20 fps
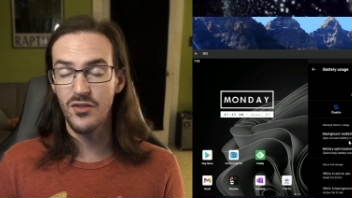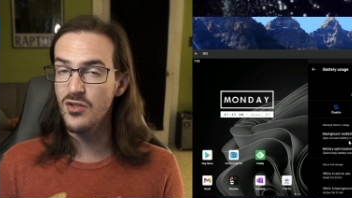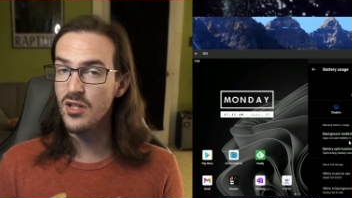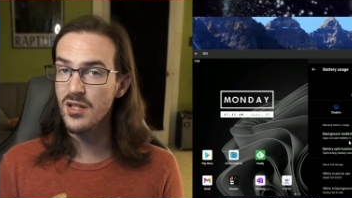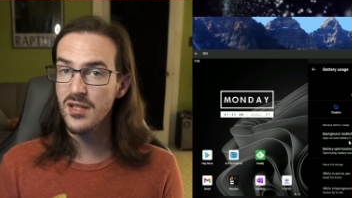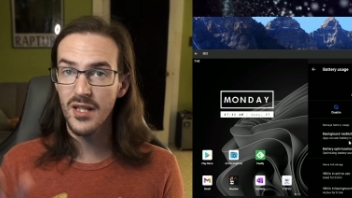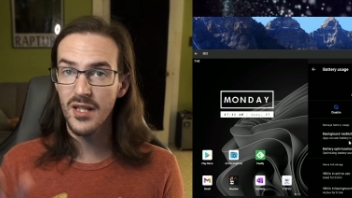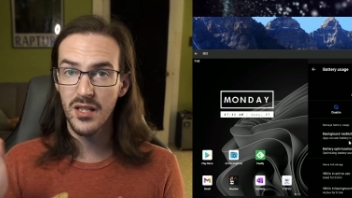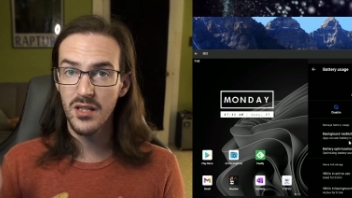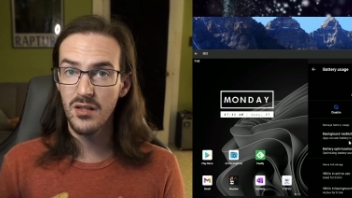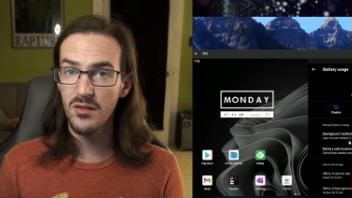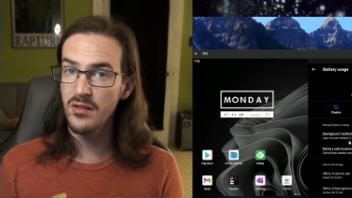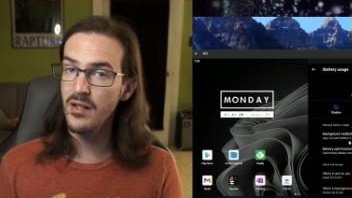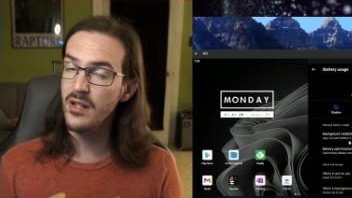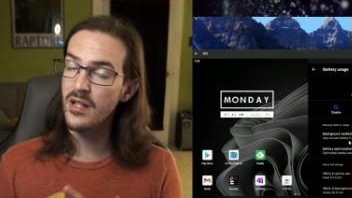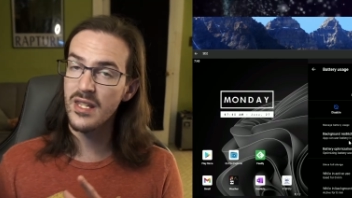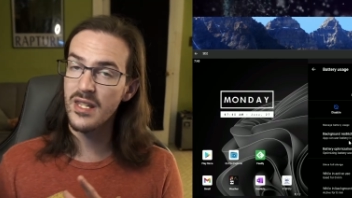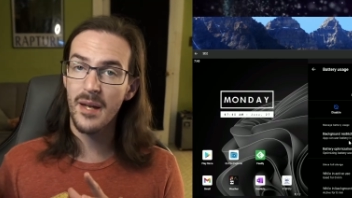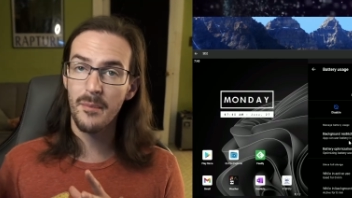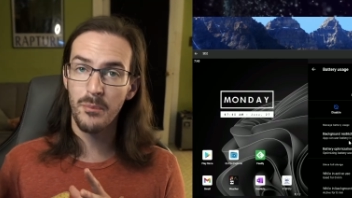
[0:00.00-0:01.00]
just like you
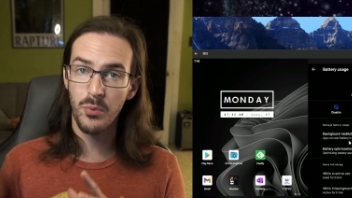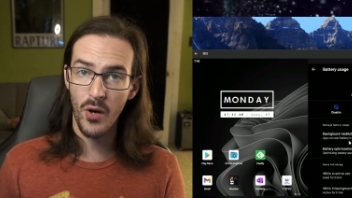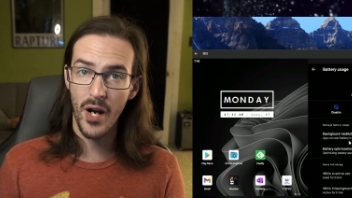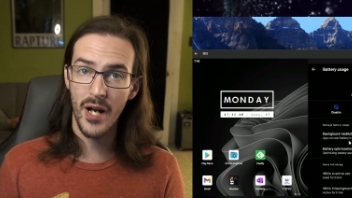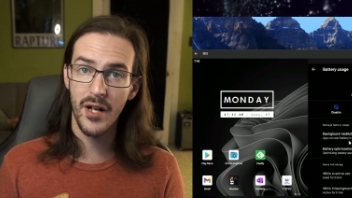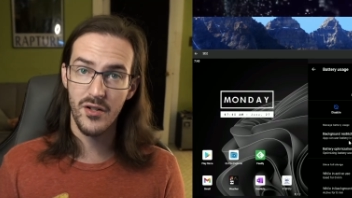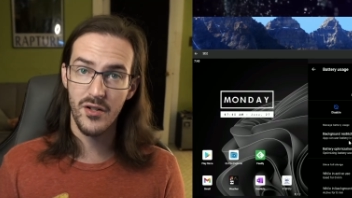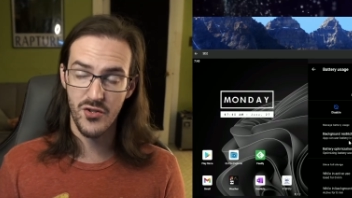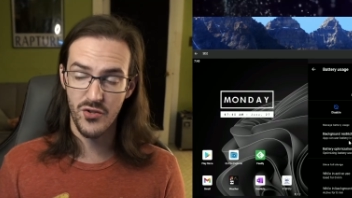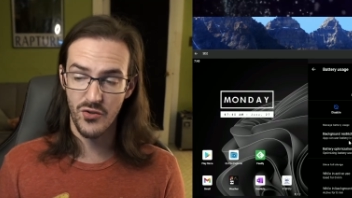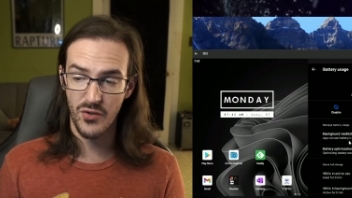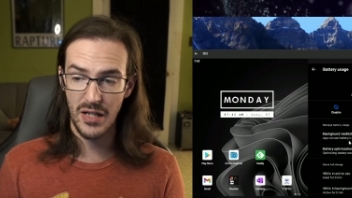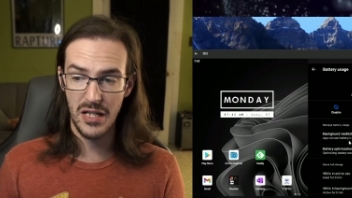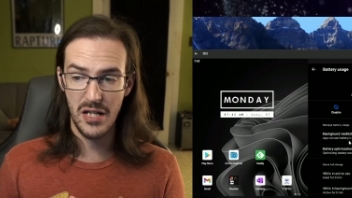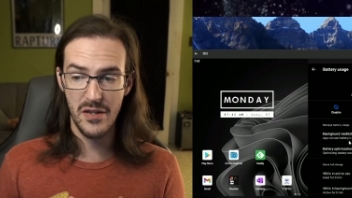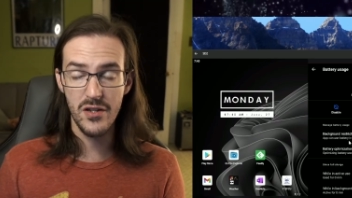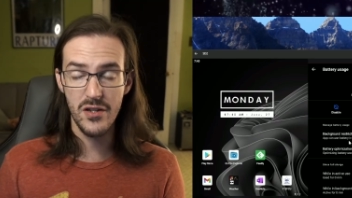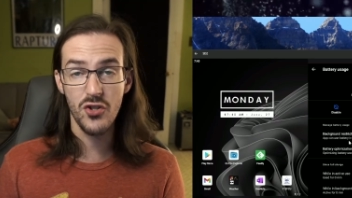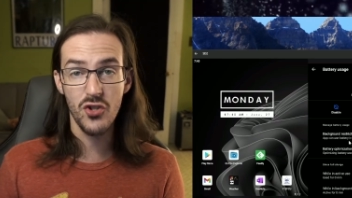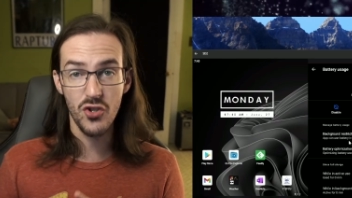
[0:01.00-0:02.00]
did in that prior screen.
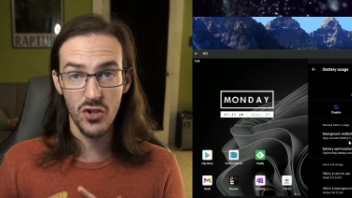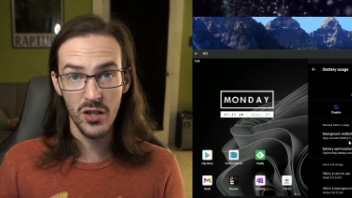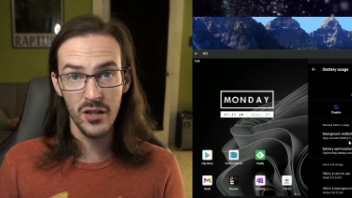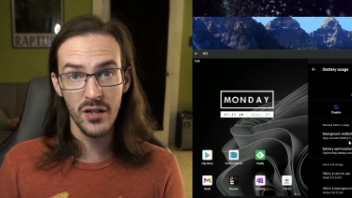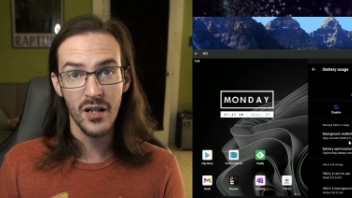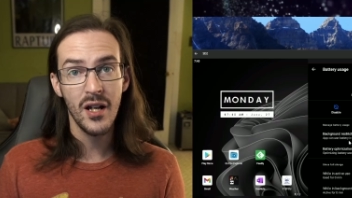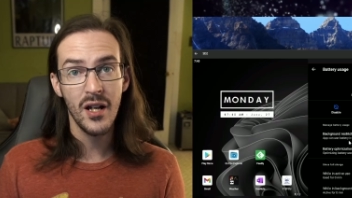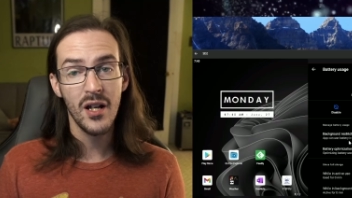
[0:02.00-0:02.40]
And this should